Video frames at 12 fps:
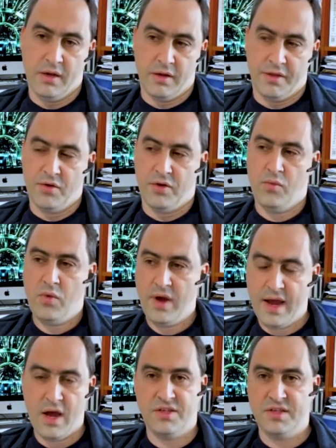I thought,
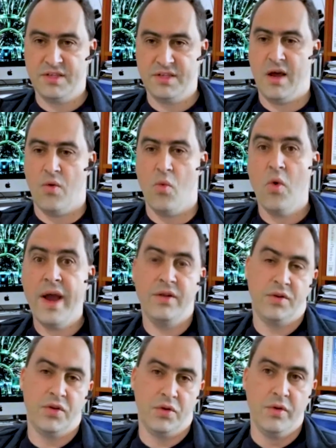wow, I just can't wait
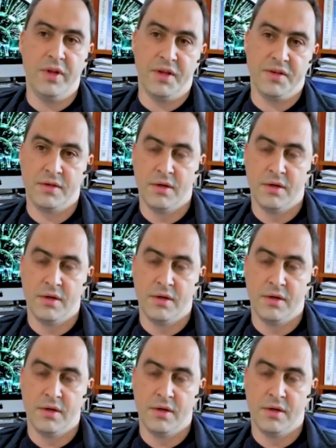to do this.